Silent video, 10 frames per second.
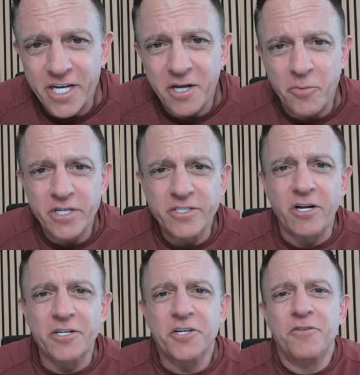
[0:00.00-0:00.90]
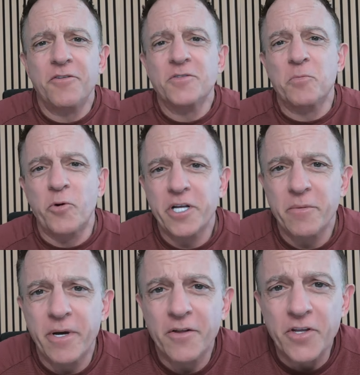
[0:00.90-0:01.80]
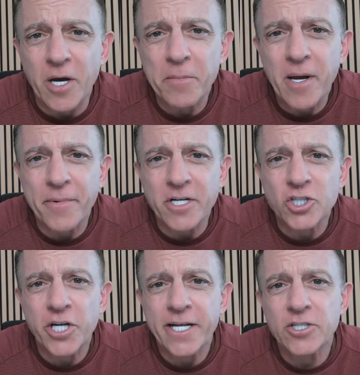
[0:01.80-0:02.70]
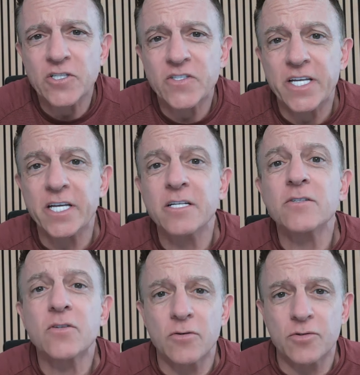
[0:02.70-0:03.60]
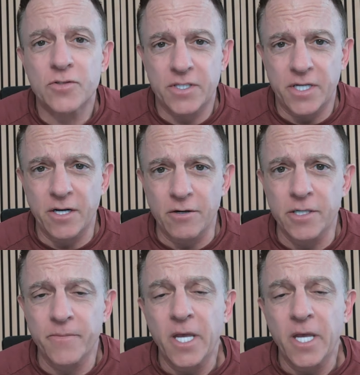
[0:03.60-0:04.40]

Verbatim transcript: and I want to talk to you this morning about the upcoming changes in Social Security.